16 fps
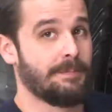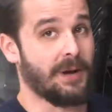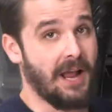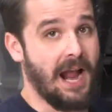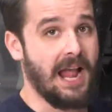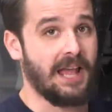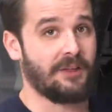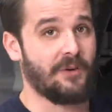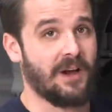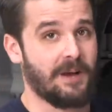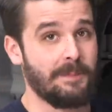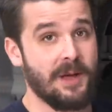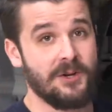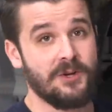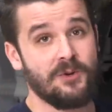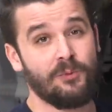but I highly
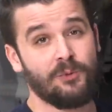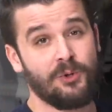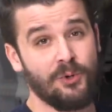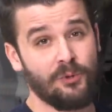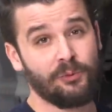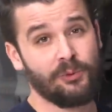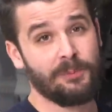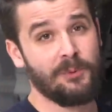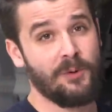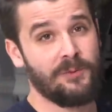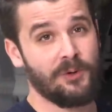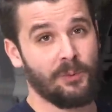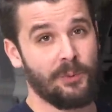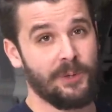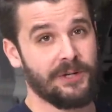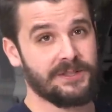recommend you do remove
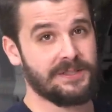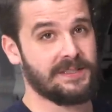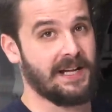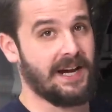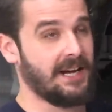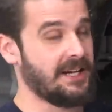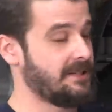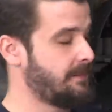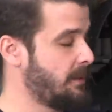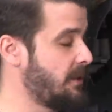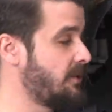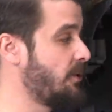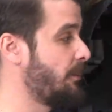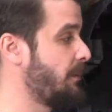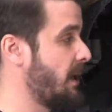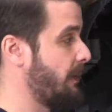your wheels and tires because
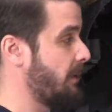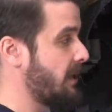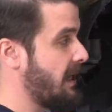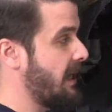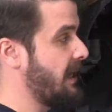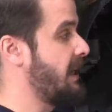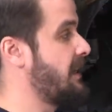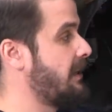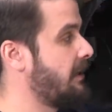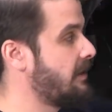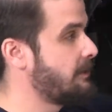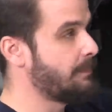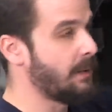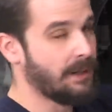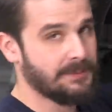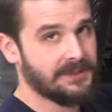you'll be able to get into these
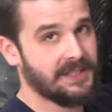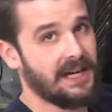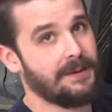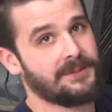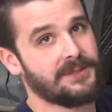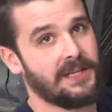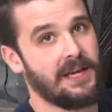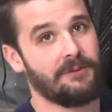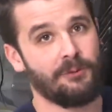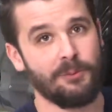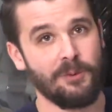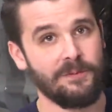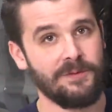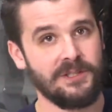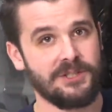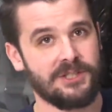bump stops and
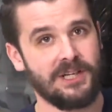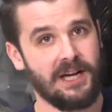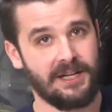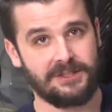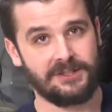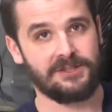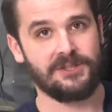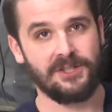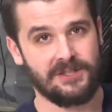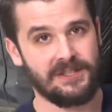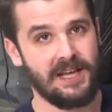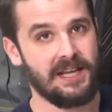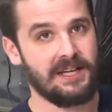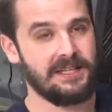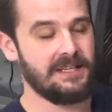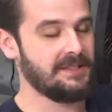remove these shocks just
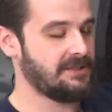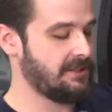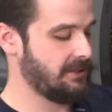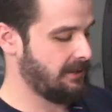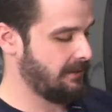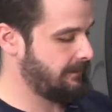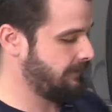that easier.